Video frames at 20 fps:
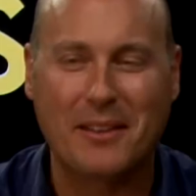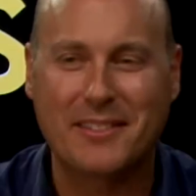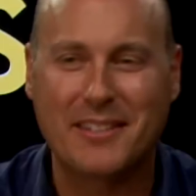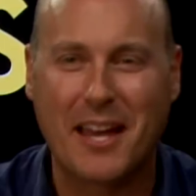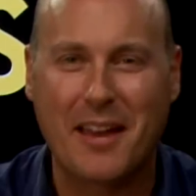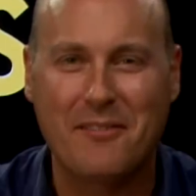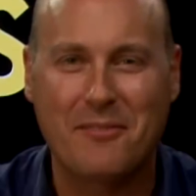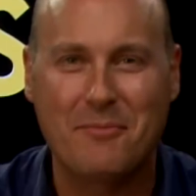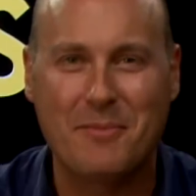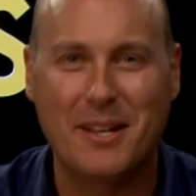
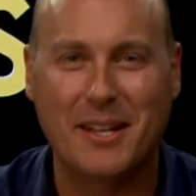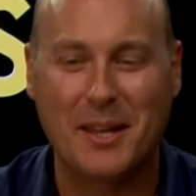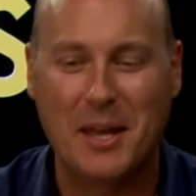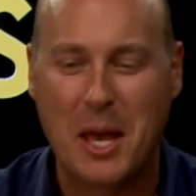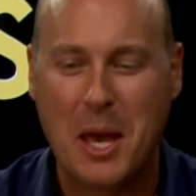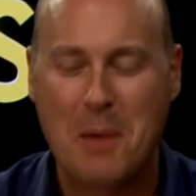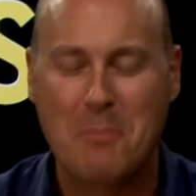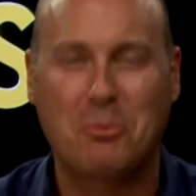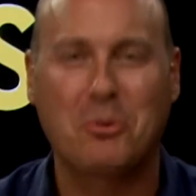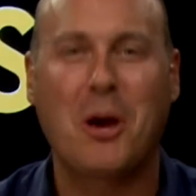time for me to
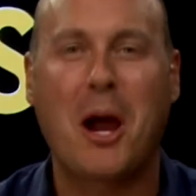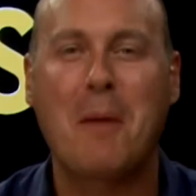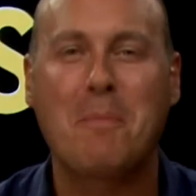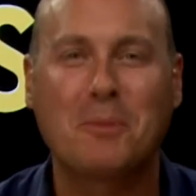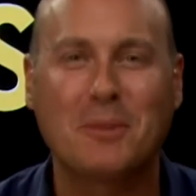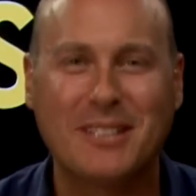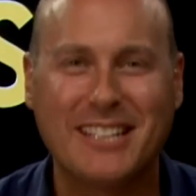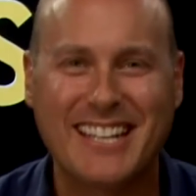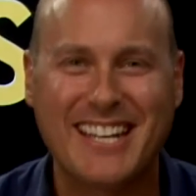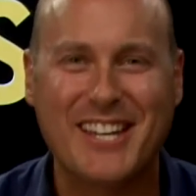
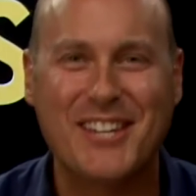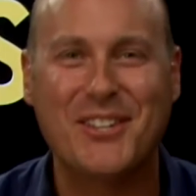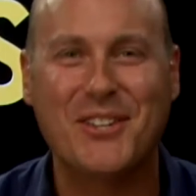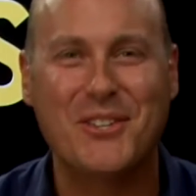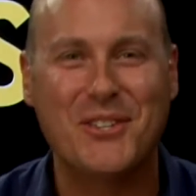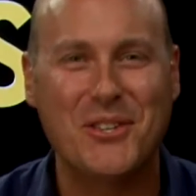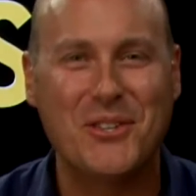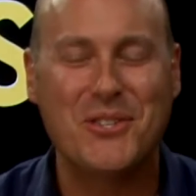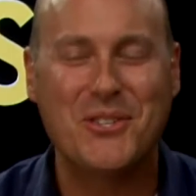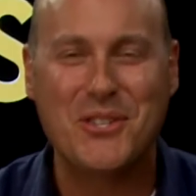properly
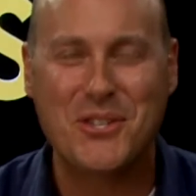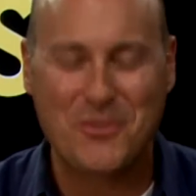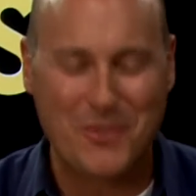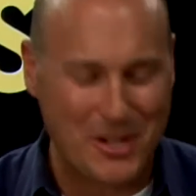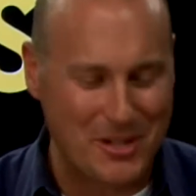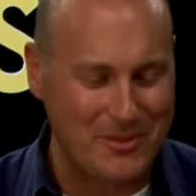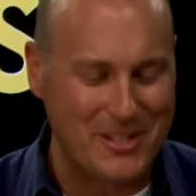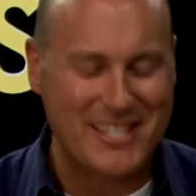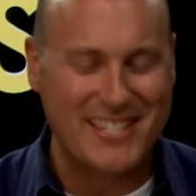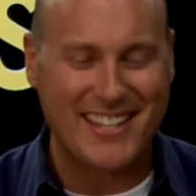introduce you.
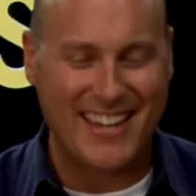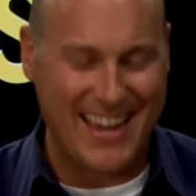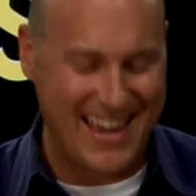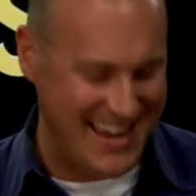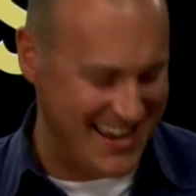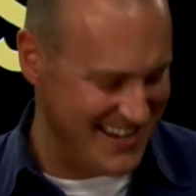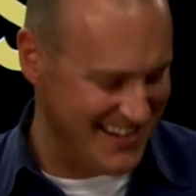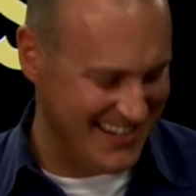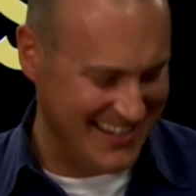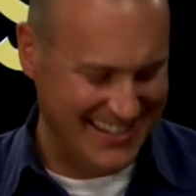What do we
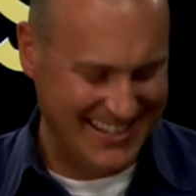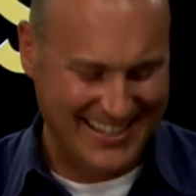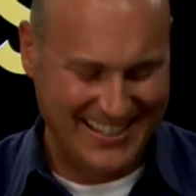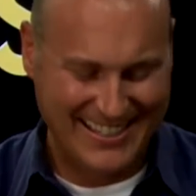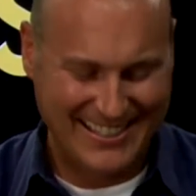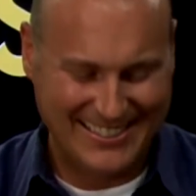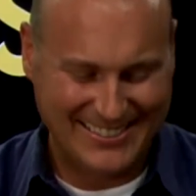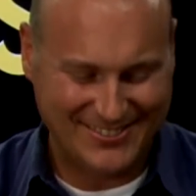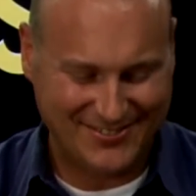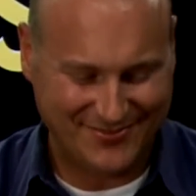say?
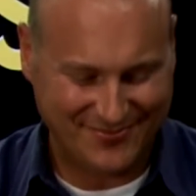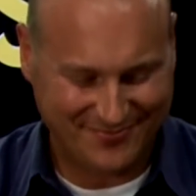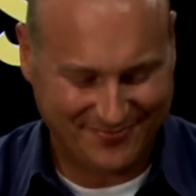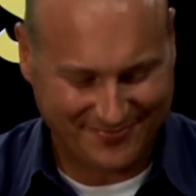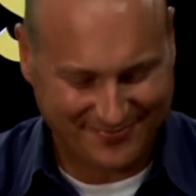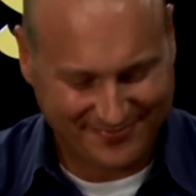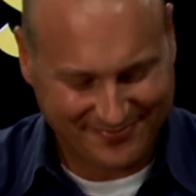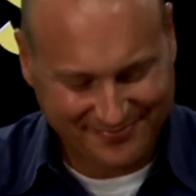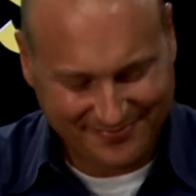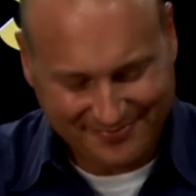Sounds
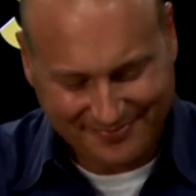good.